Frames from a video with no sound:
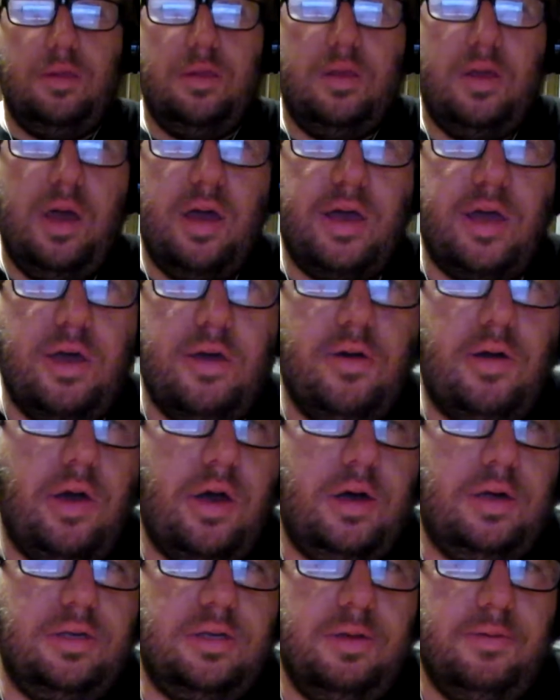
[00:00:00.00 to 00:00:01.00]
Thank you
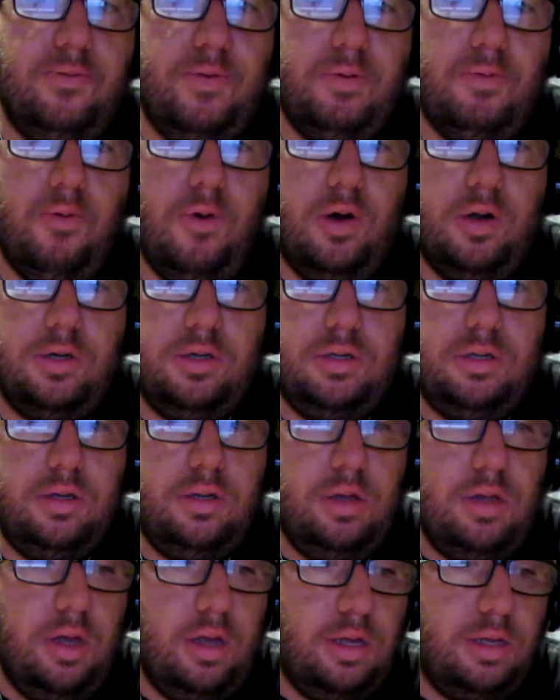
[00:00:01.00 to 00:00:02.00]
guys if you watched
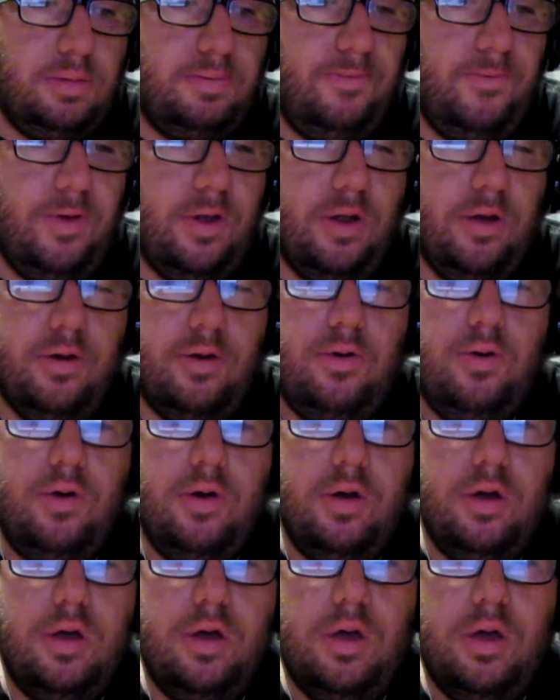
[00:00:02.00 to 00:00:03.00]
this video
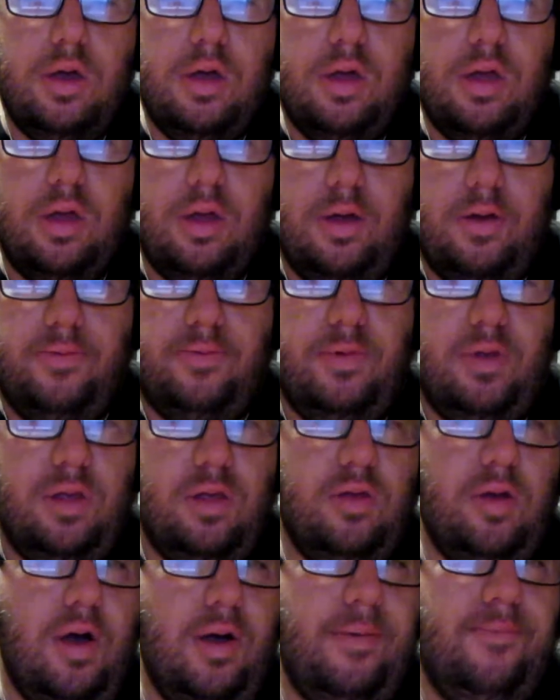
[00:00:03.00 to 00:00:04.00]
of the
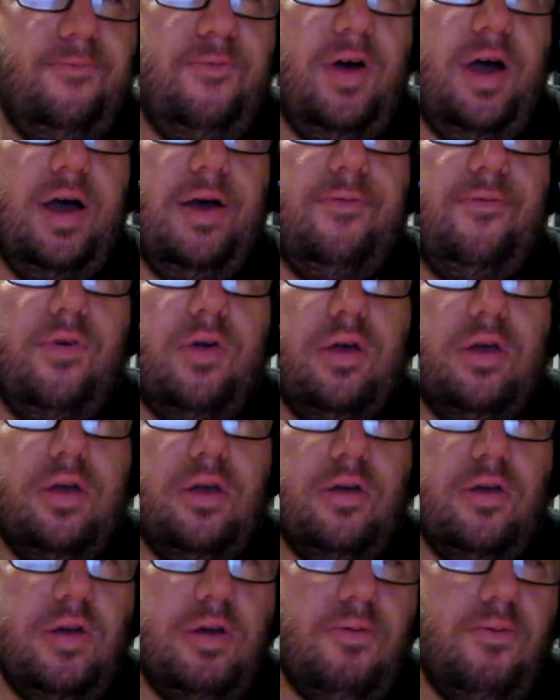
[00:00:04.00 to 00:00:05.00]
top five.
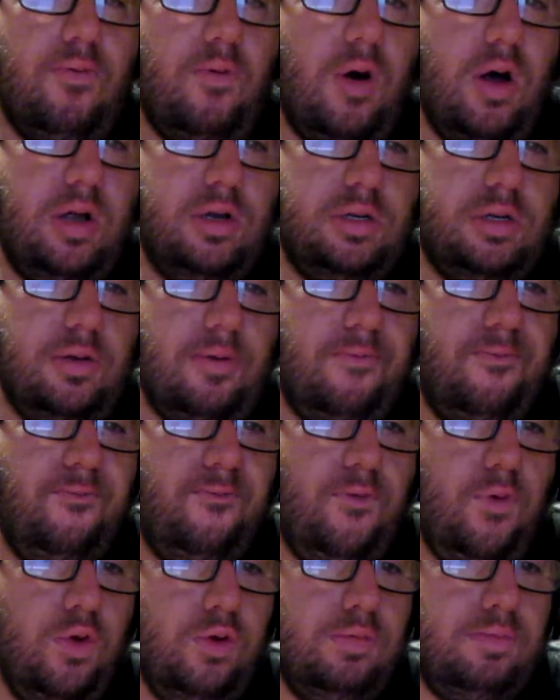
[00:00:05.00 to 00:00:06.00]
You can watch the
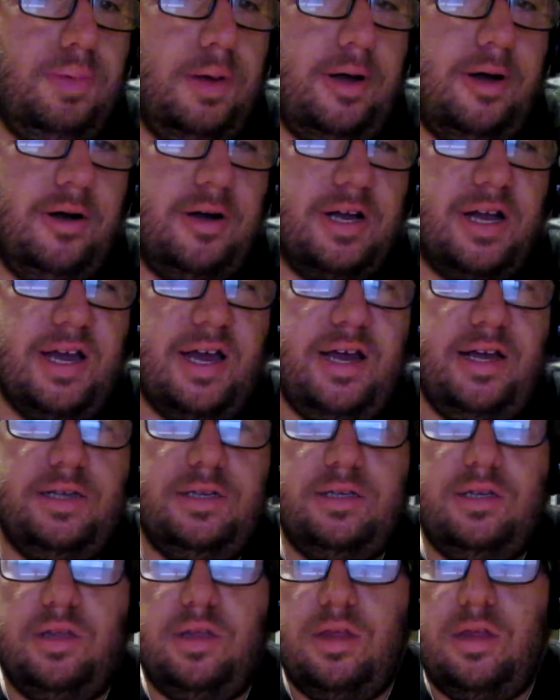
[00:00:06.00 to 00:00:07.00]
full
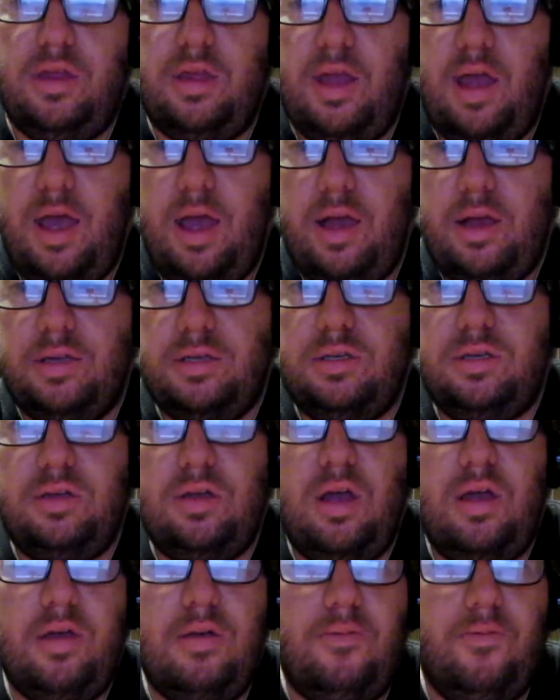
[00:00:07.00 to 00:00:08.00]
podcast
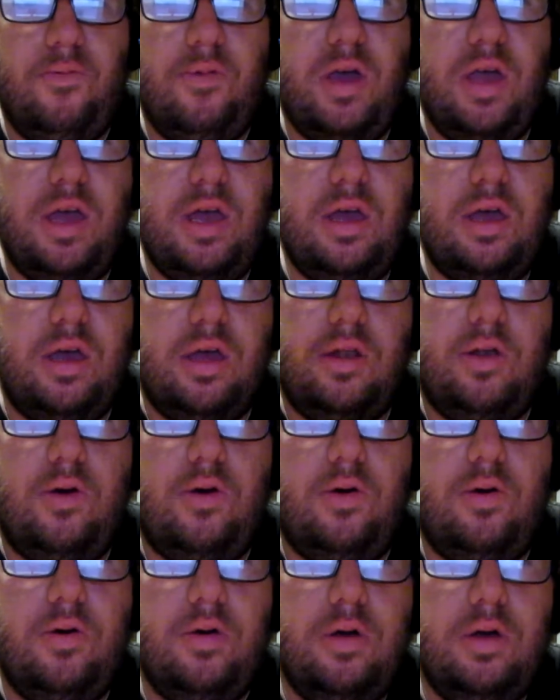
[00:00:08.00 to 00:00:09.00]
next week, you
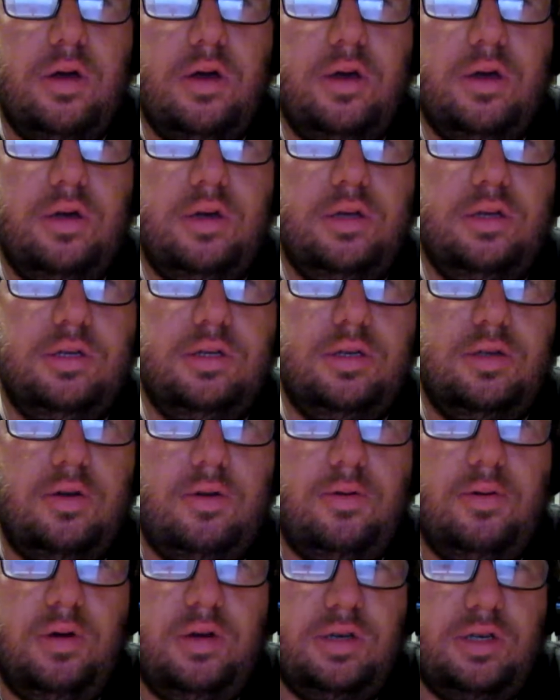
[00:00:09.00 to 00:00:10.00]
know. So
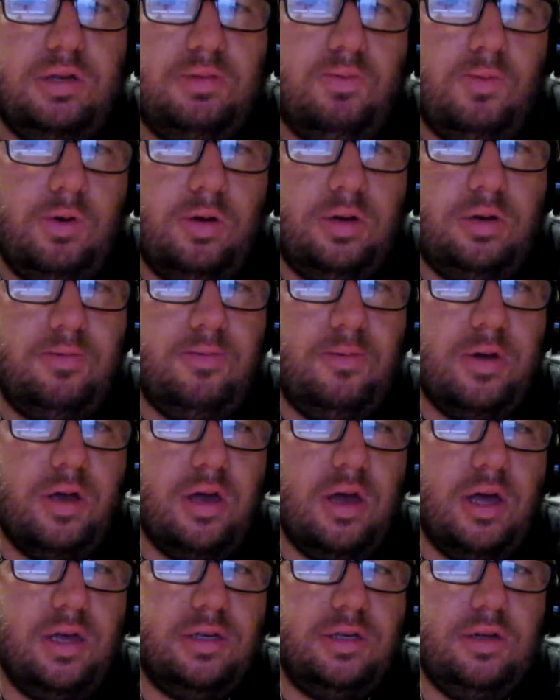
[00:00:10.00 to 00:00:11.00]
I just wanted to let
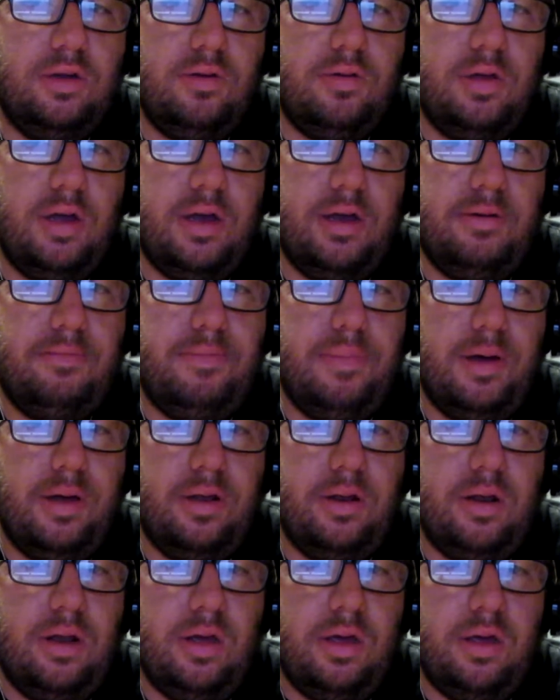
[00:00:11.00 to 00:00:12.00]
you guys know that
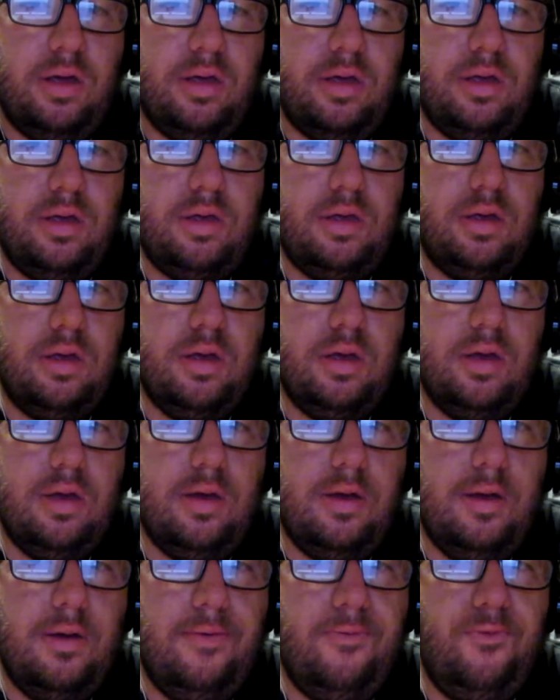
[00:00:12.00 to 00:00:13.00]
about that
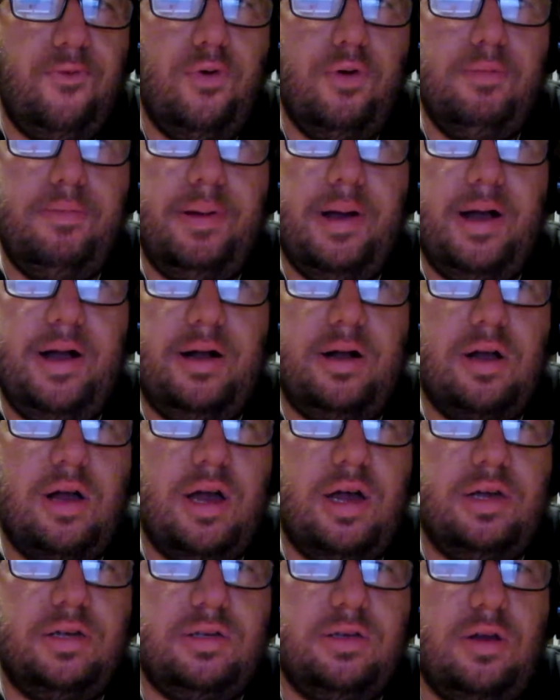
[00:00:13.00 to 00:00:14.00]
full
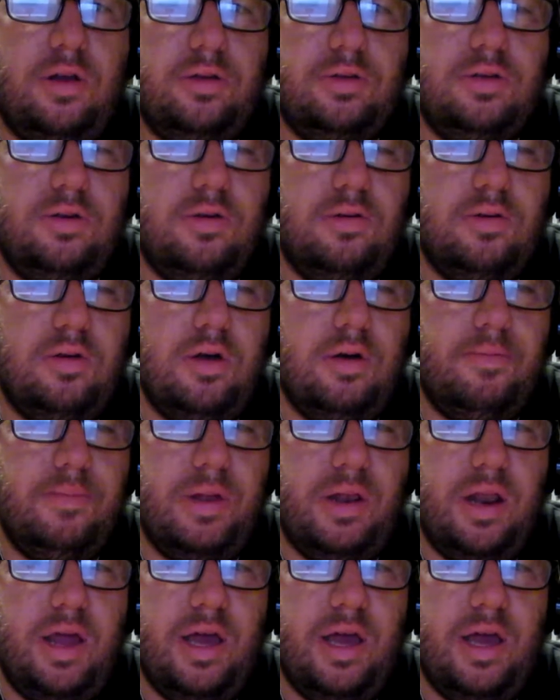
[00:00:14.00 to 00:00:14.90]
podcast also coming